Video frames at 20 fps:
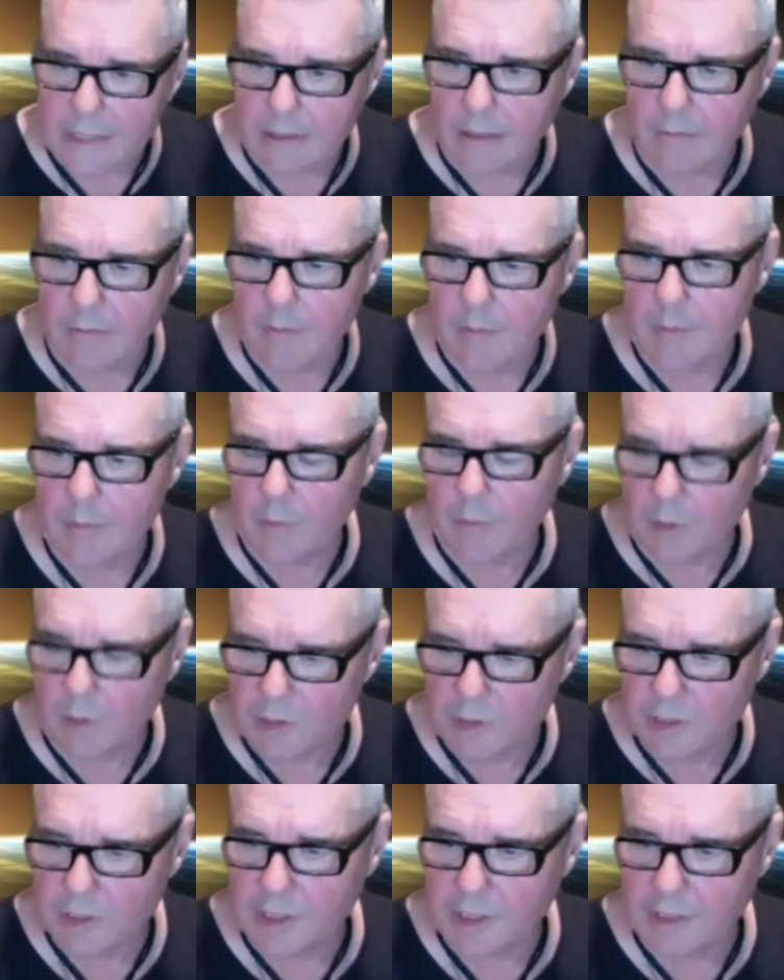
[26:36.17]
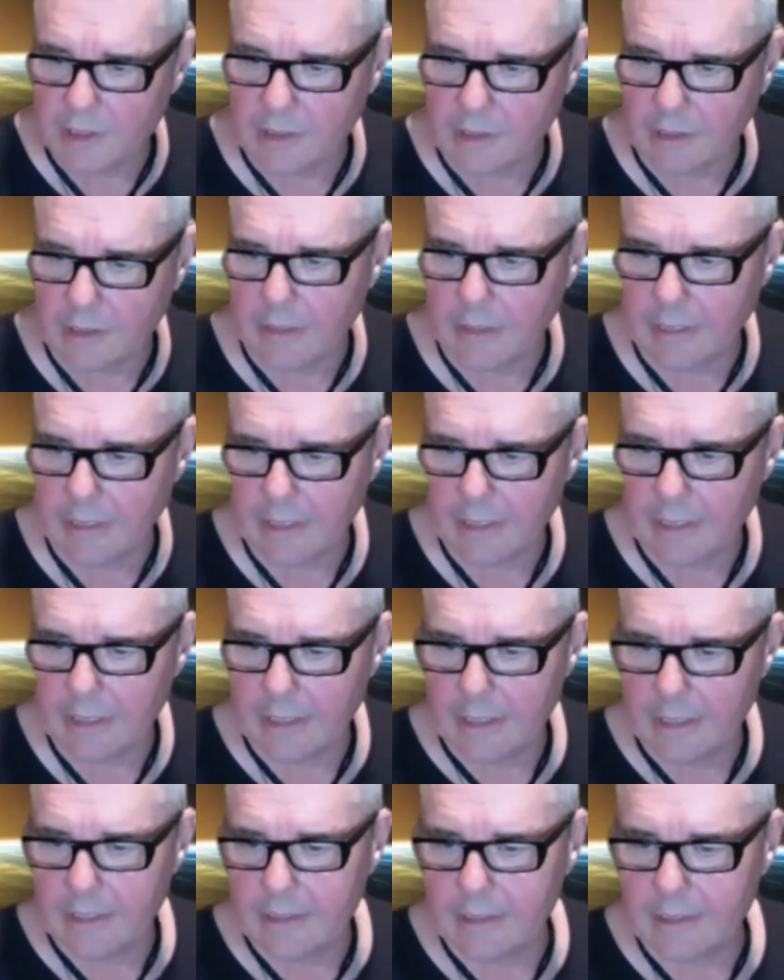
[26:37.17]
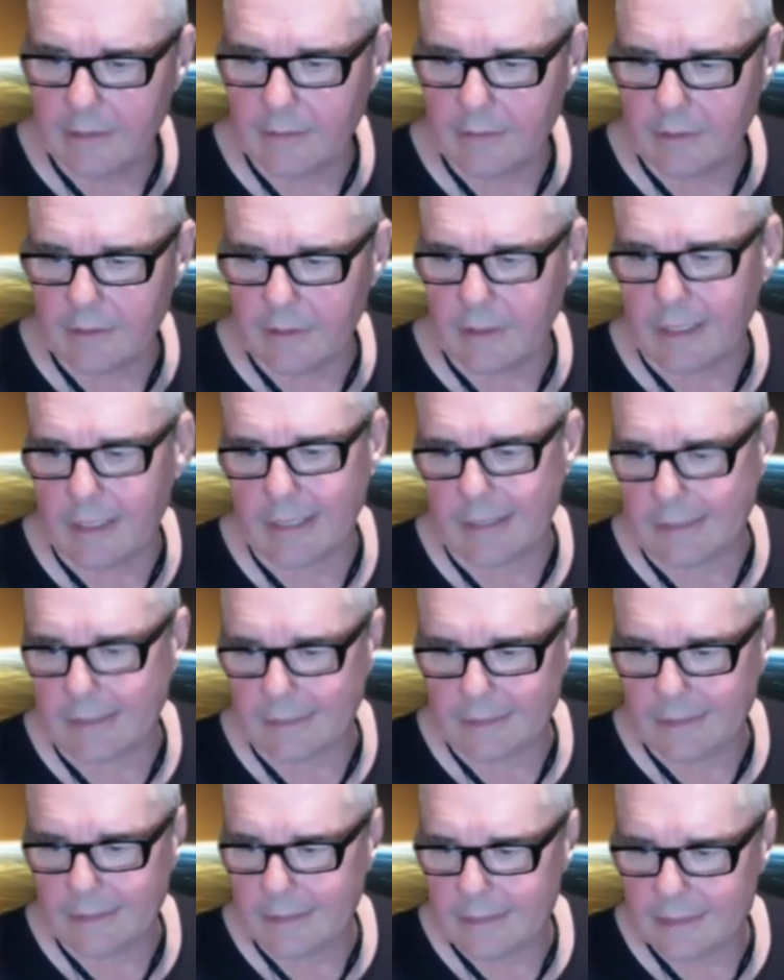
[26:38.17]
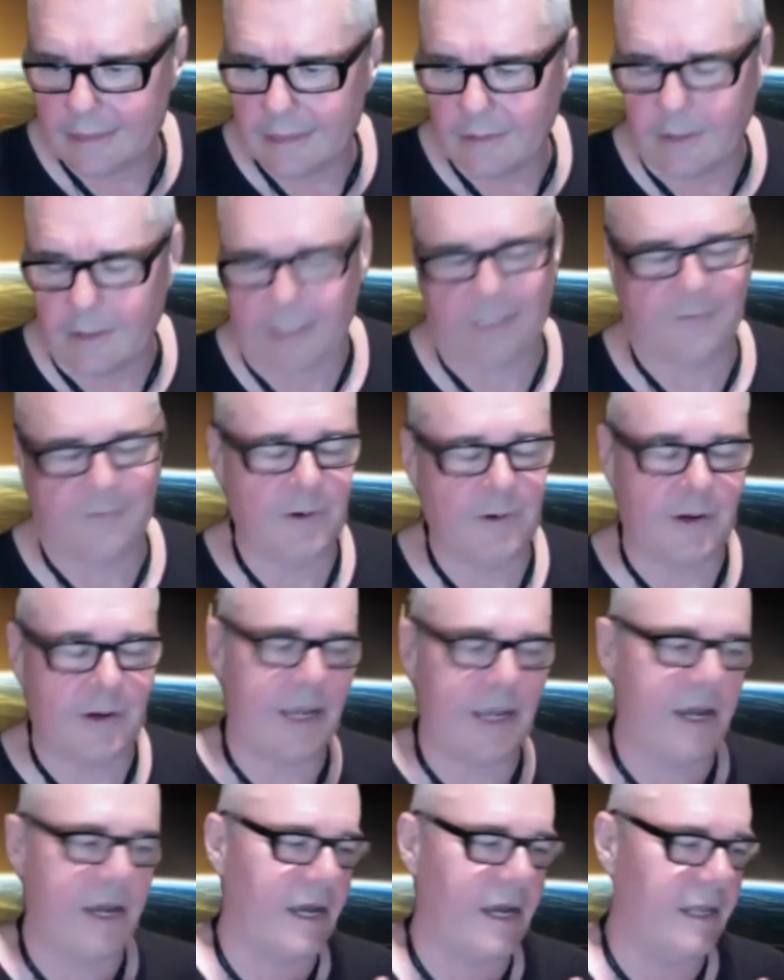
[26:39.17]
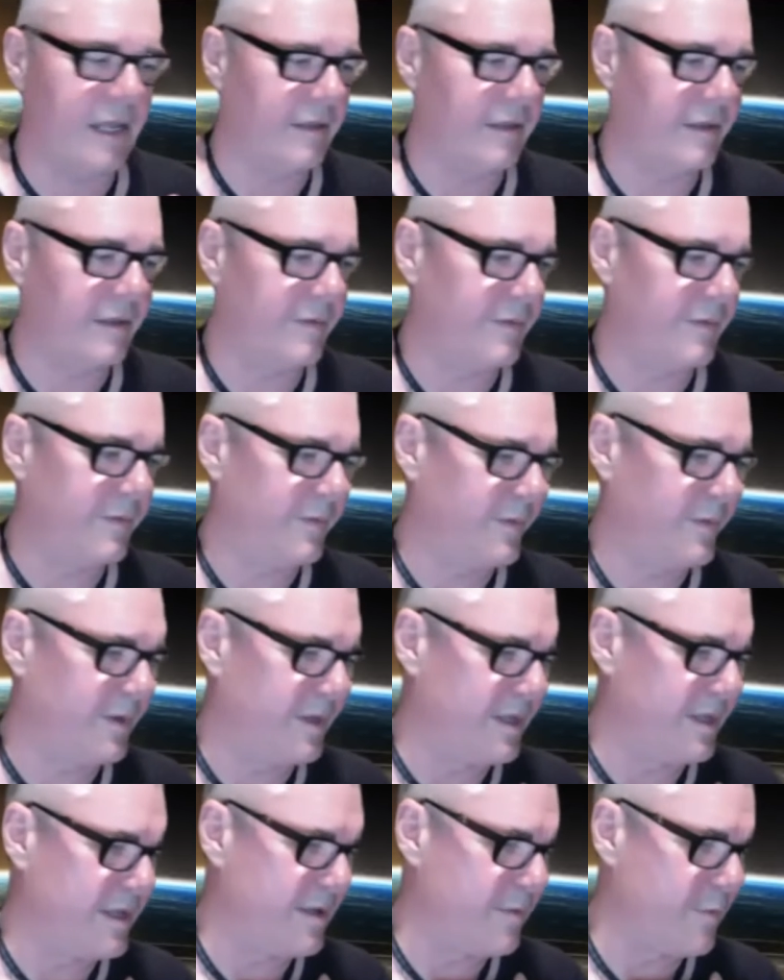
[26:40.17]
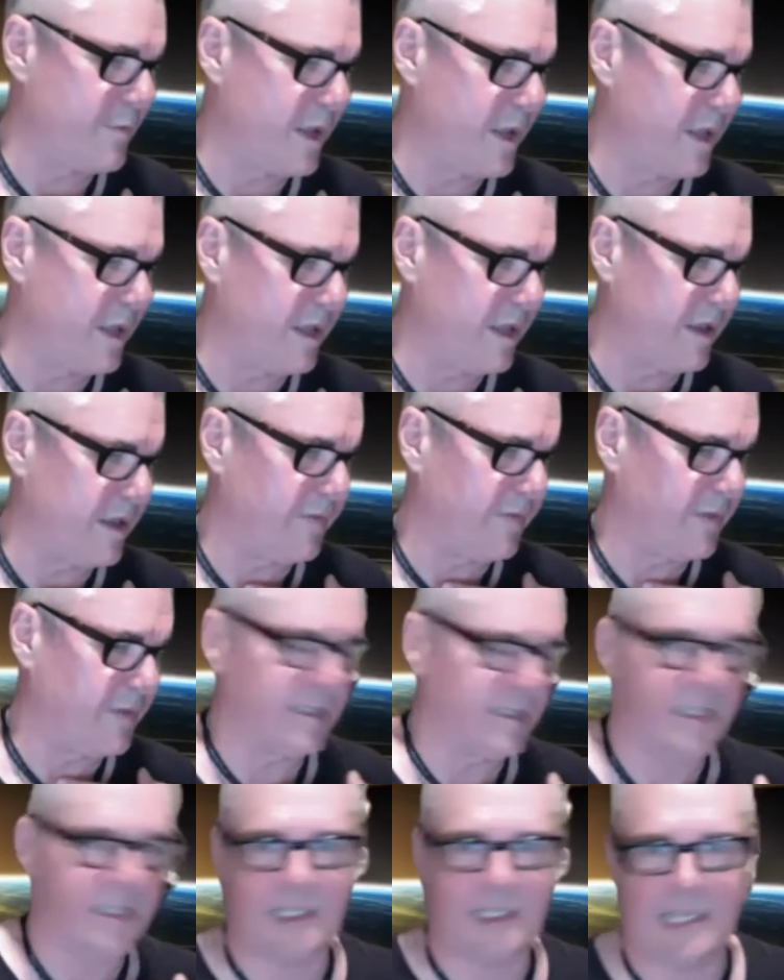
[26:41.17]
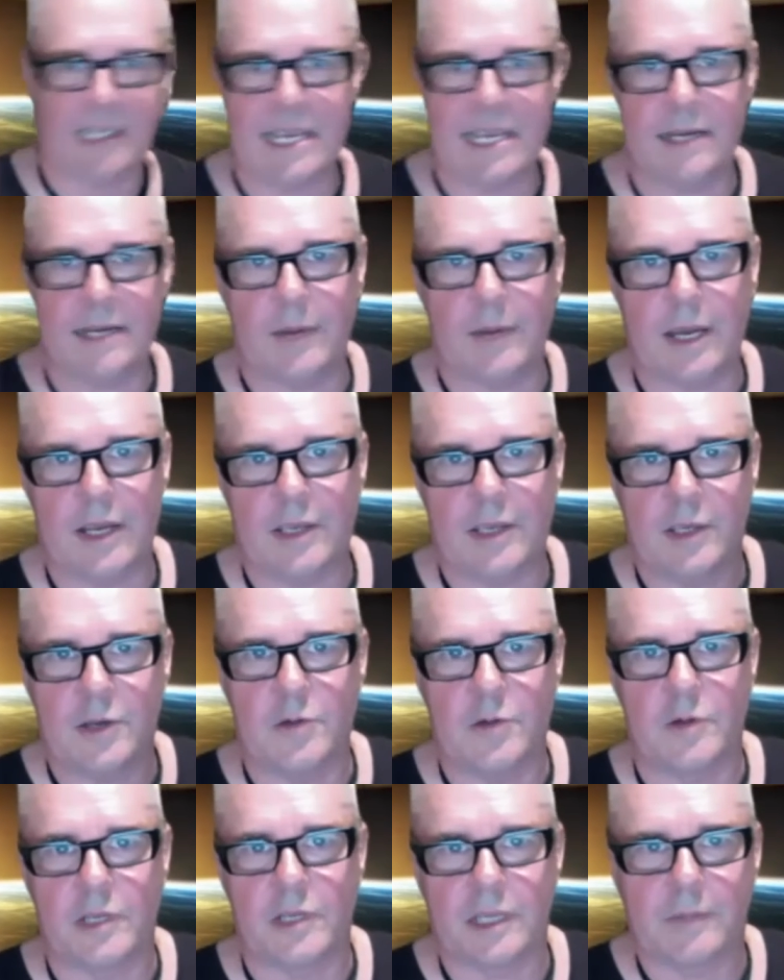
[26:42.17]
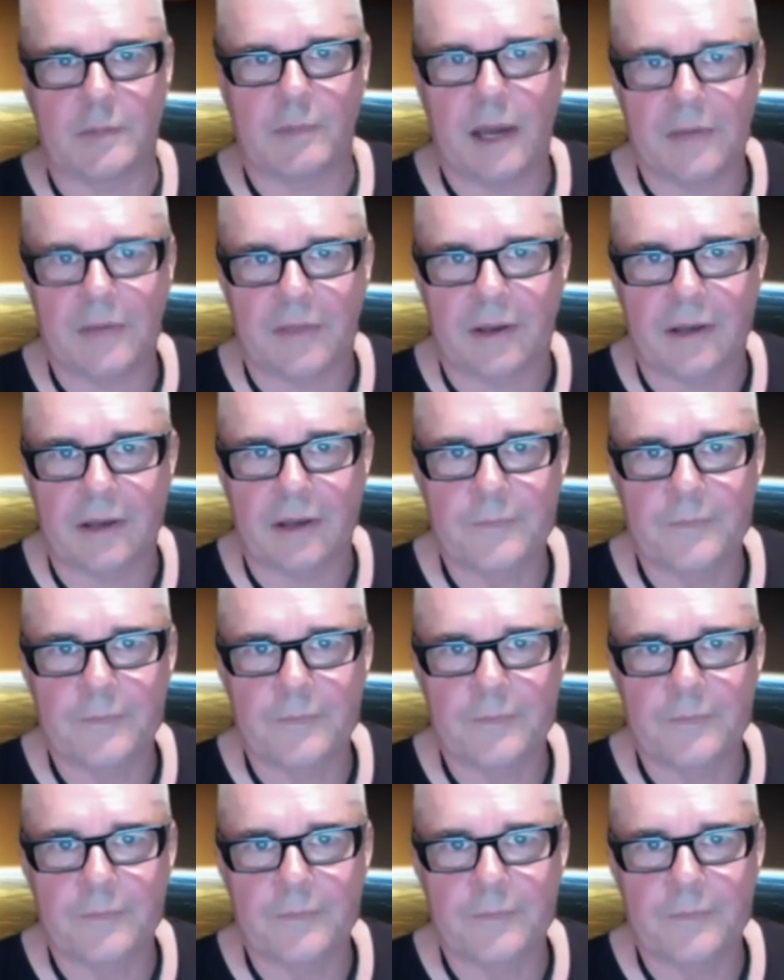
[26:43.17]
I remember watching it, going, you know, like, look, it's very hard if there's a scene about you and your mother.